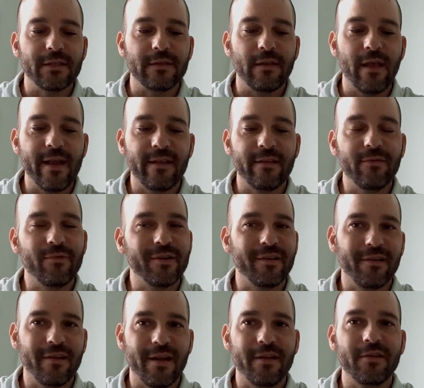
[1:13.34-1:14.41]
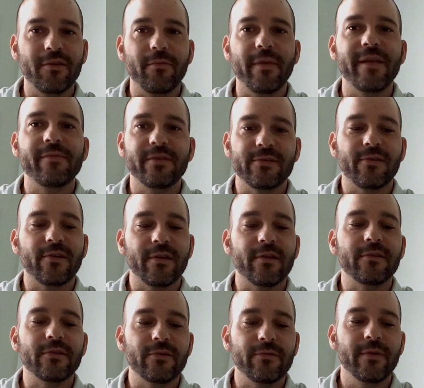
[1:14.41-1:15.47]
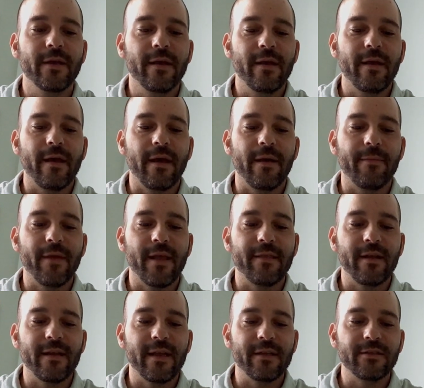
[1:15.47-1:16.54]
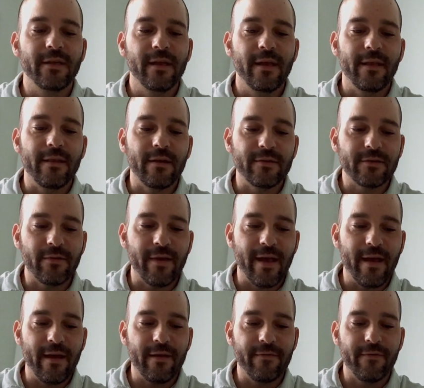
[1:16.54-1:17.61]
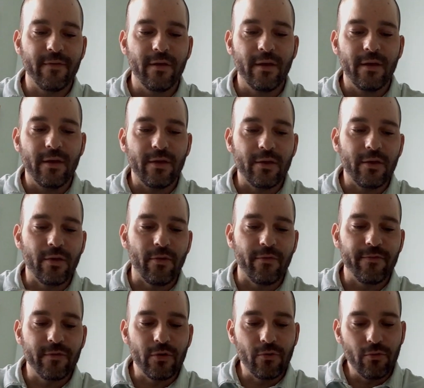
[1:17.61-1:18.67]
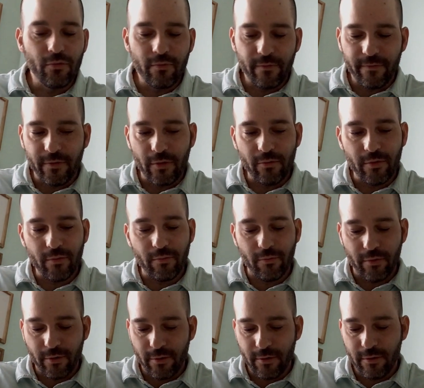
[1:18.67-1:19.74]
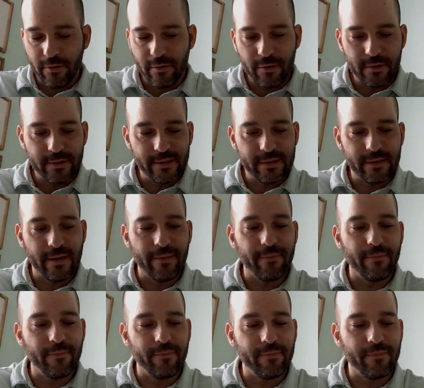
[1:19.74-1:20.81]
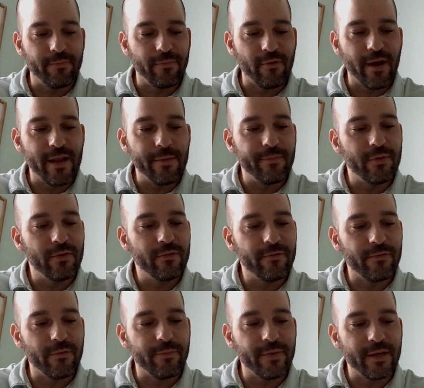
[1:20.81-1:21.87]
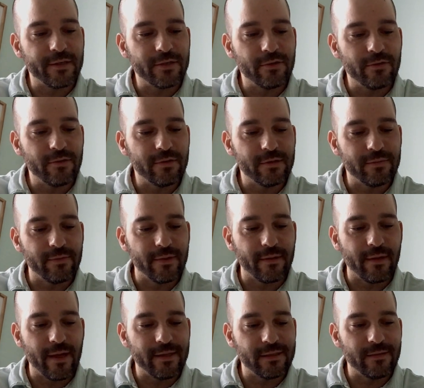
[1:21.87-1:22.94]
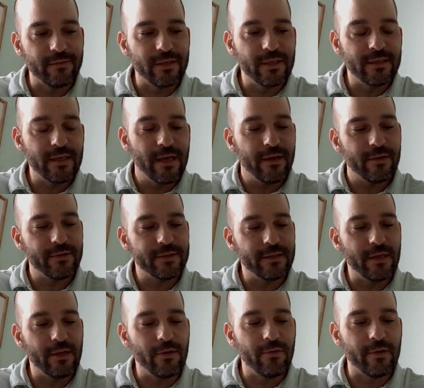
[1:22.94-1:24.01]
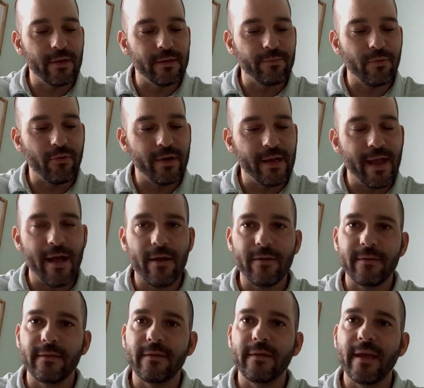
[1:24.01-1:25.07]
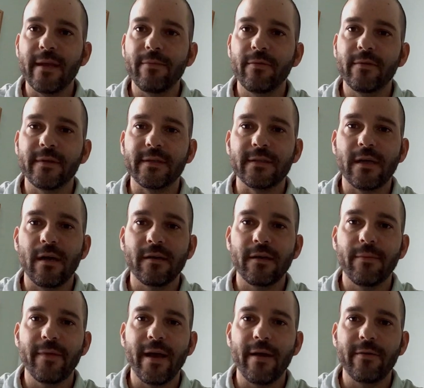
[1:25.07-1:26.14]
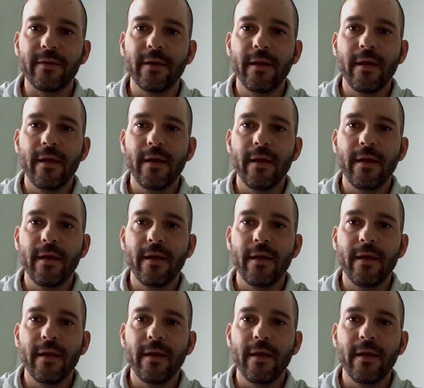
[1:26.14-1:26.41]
likely what a lot of your babies are going to do at that age. They also have fewer words, bright, beautiful pictures with lots of details that you can point out and label and talk about.